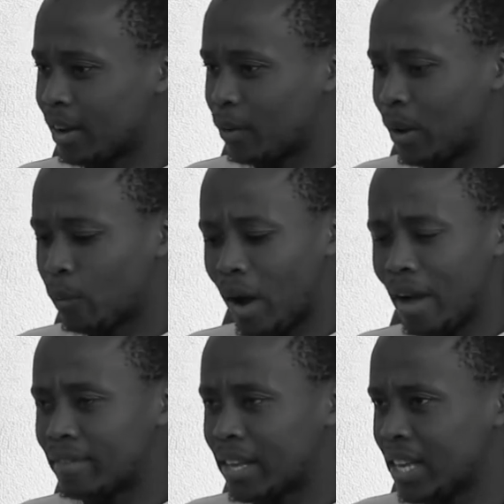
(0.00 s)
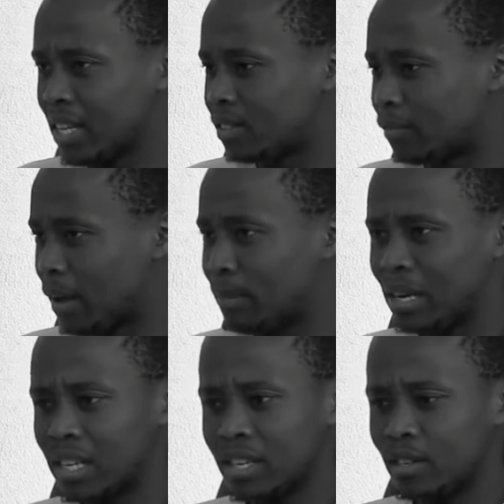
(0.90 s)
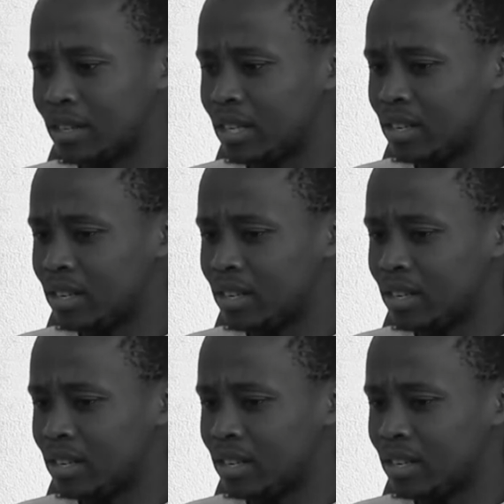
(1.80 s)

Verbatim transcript: One wife, kids, family,